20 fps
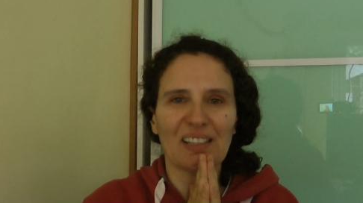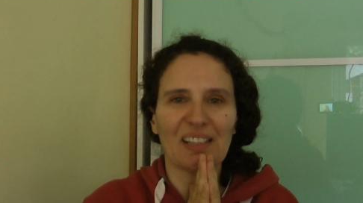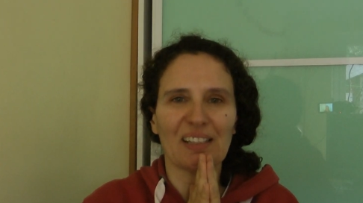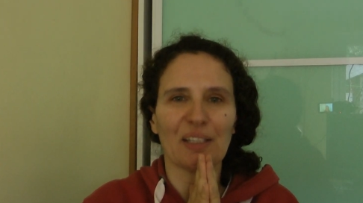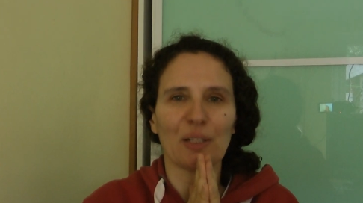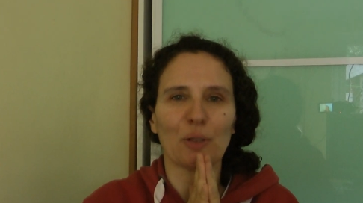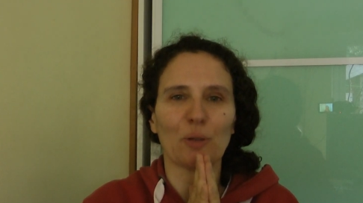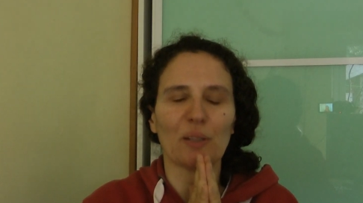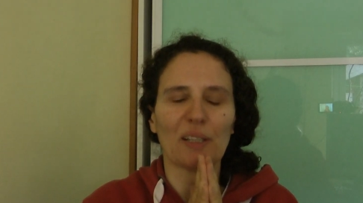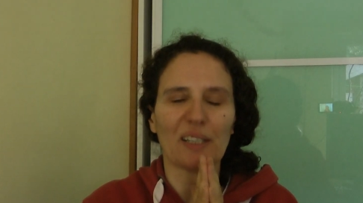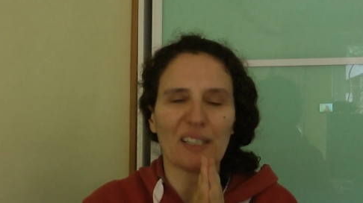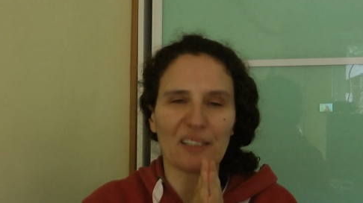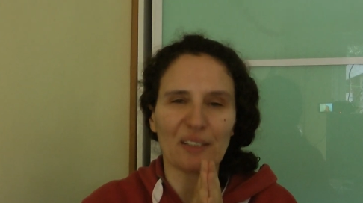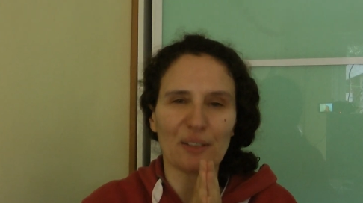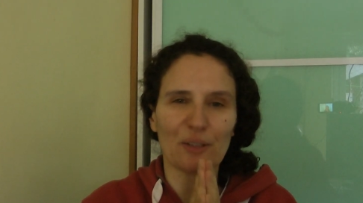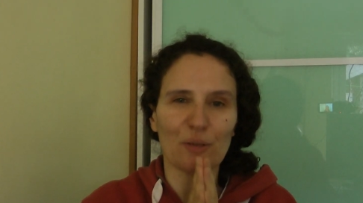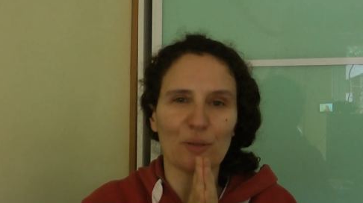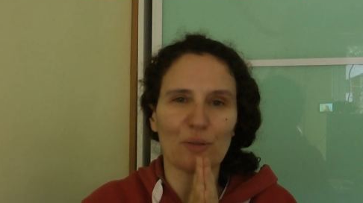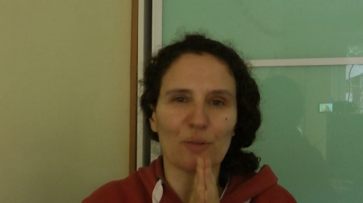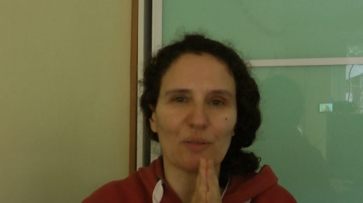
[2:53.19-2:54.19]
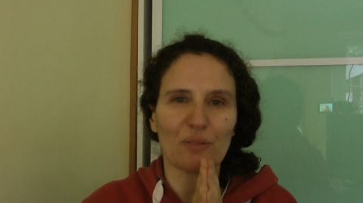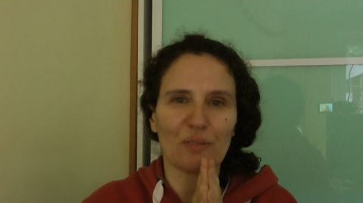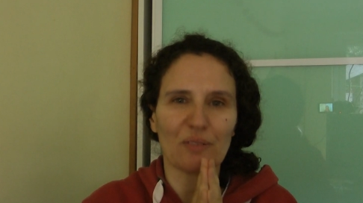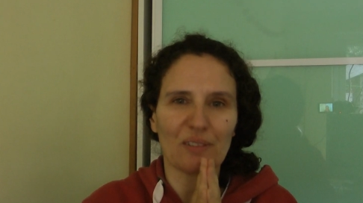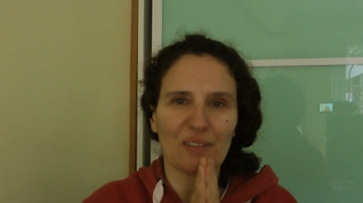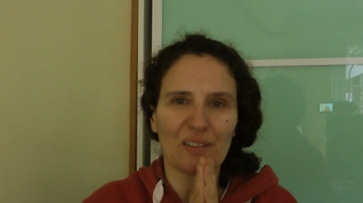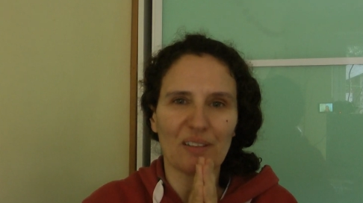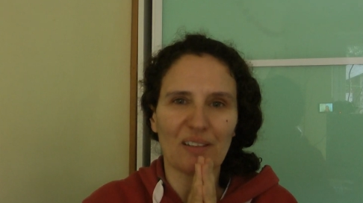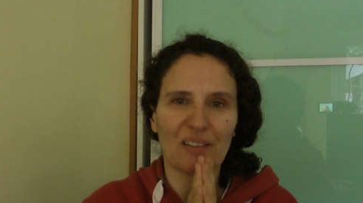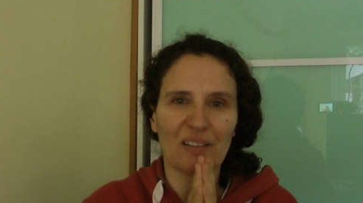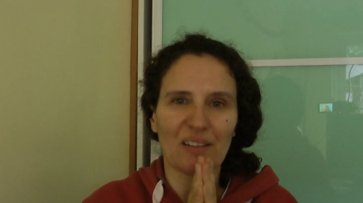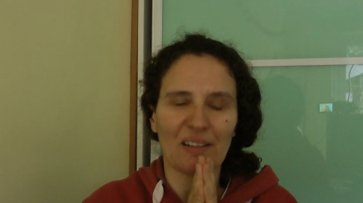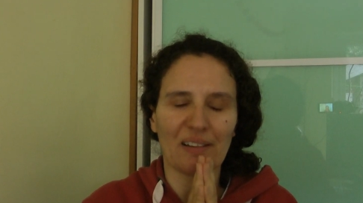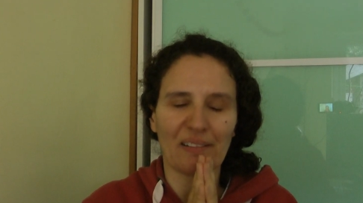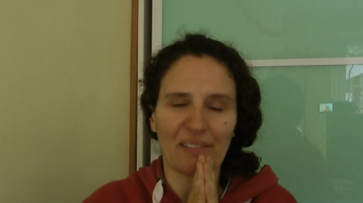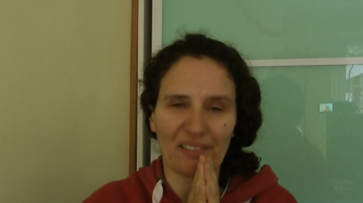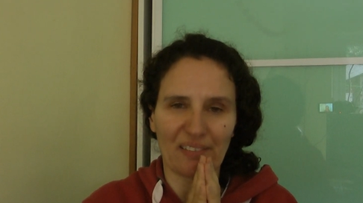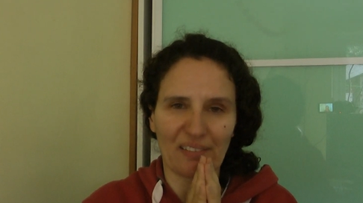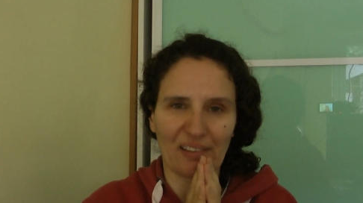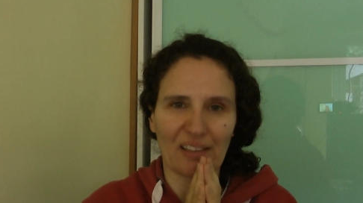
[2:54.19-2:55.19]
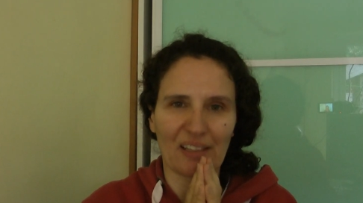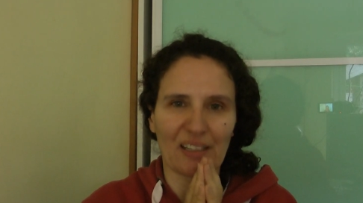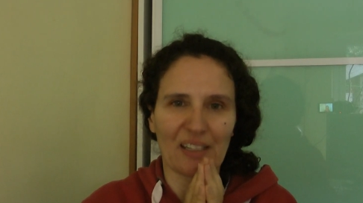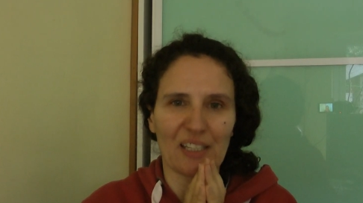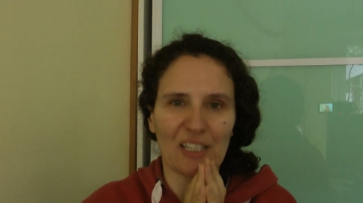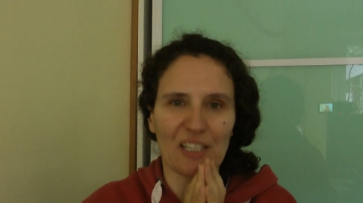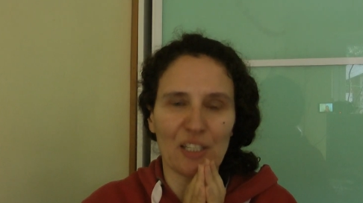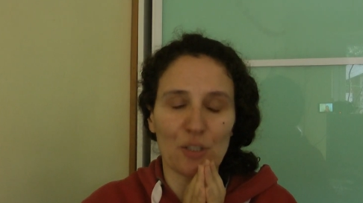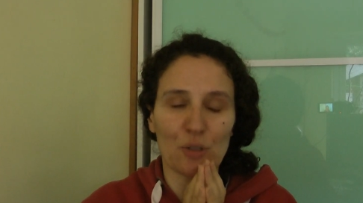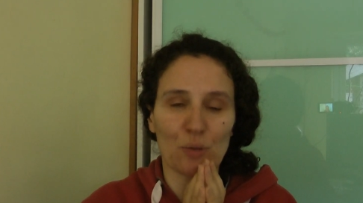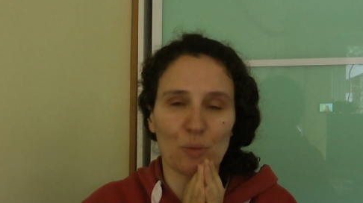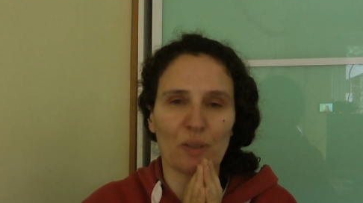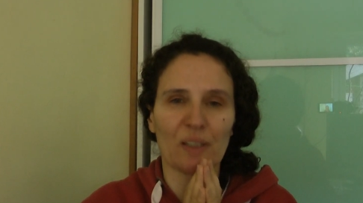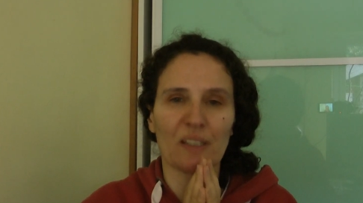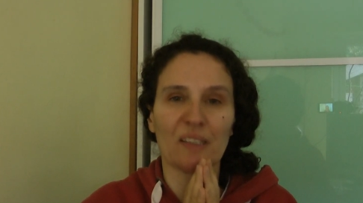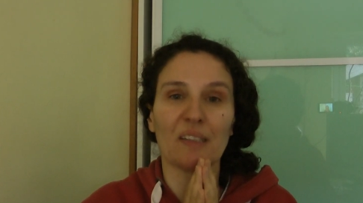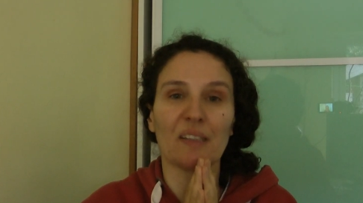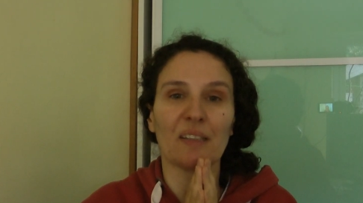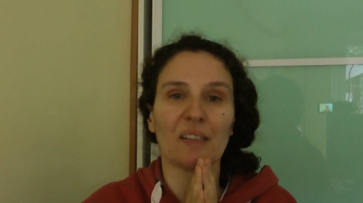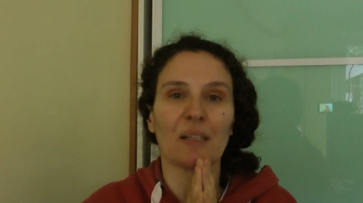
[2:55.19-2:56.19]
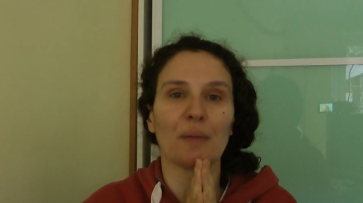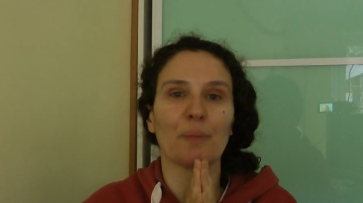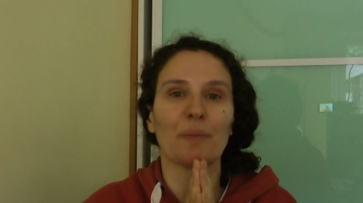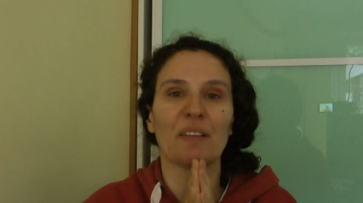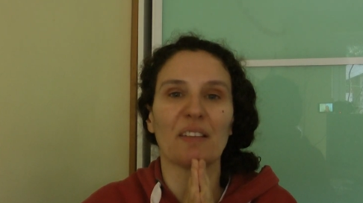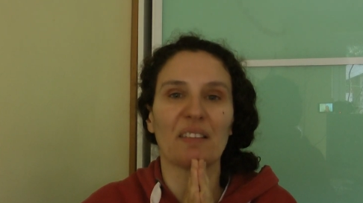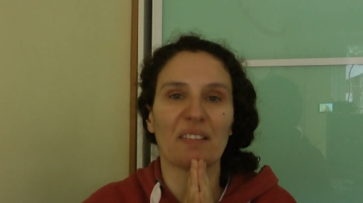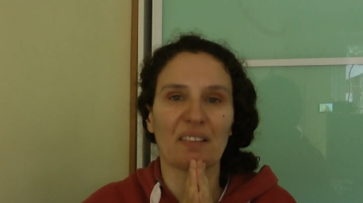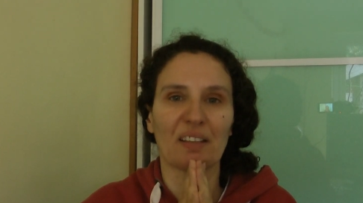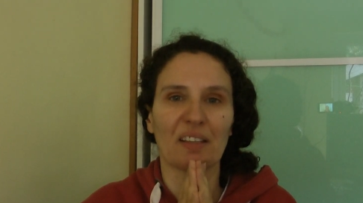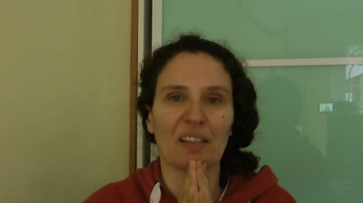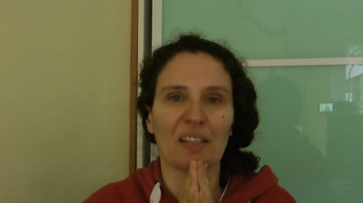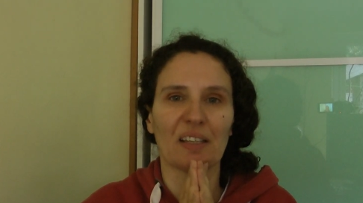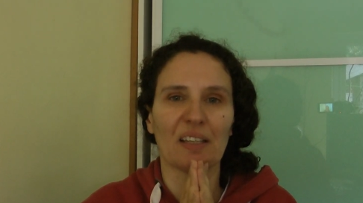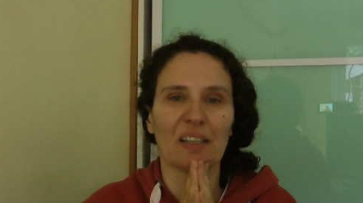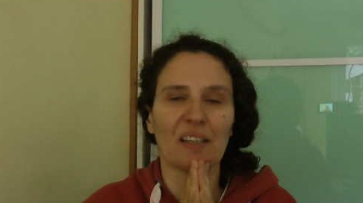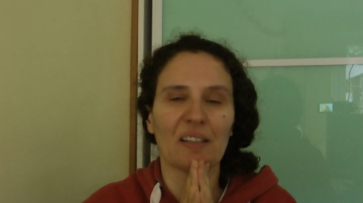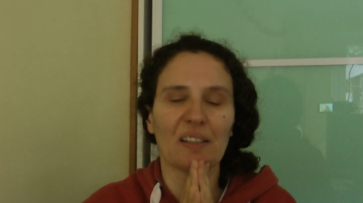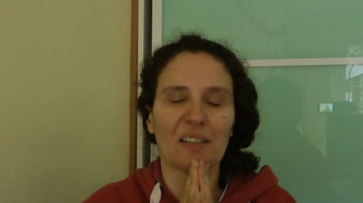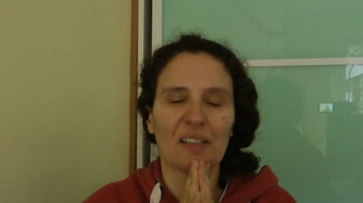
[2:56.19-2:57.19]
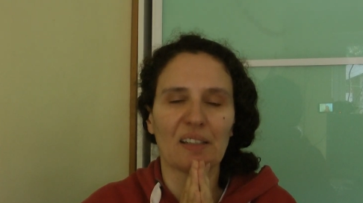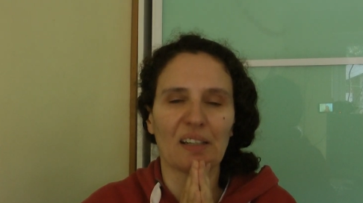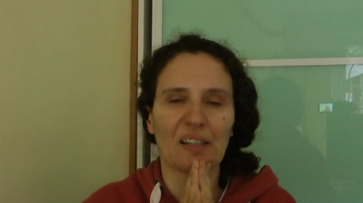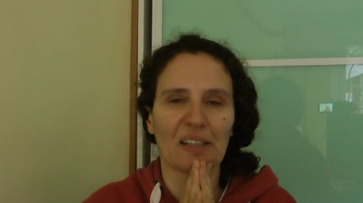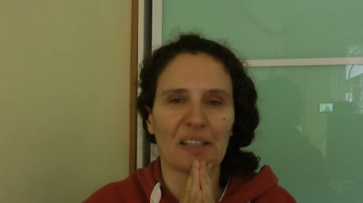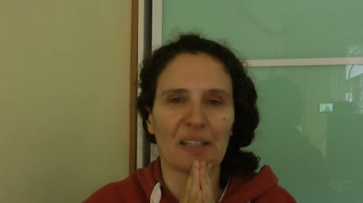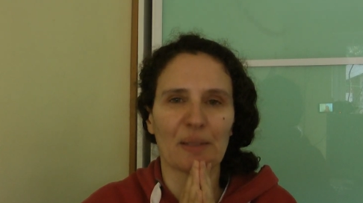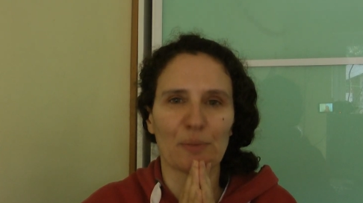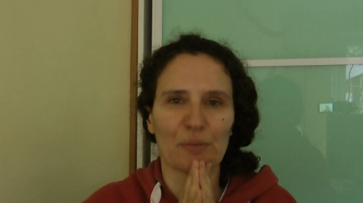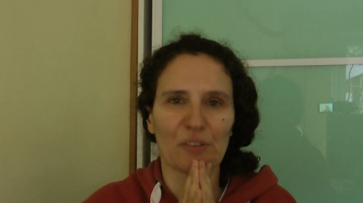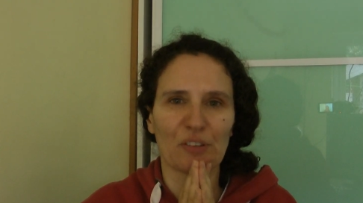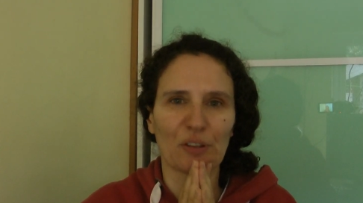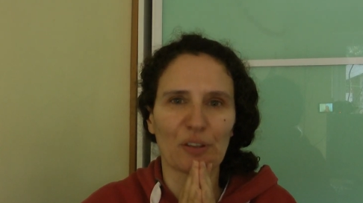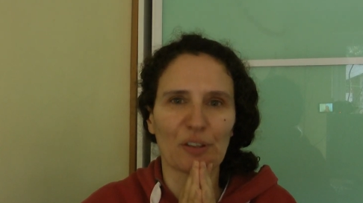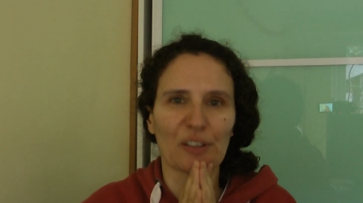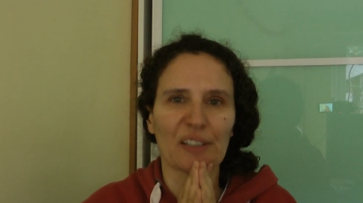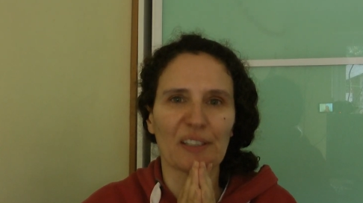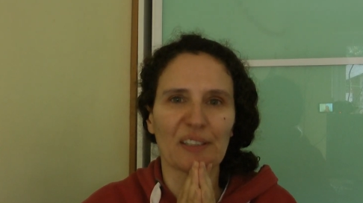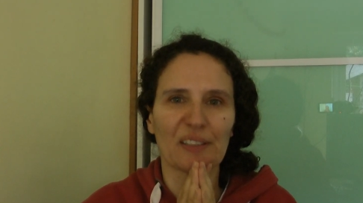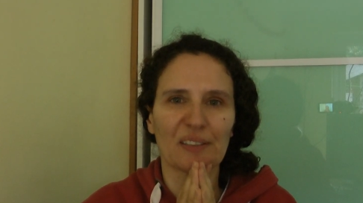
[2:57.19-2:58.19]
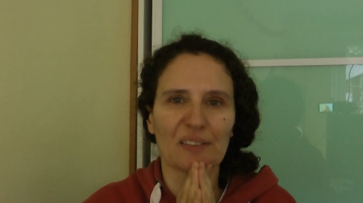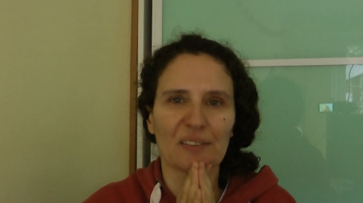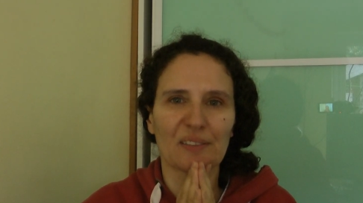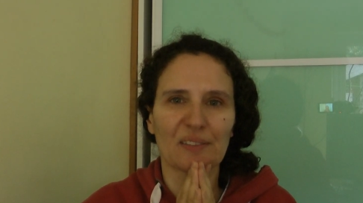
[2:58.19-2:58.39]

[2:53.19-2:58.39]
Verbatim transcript: They all hug you and say, each one at a time, they say, I am sorry.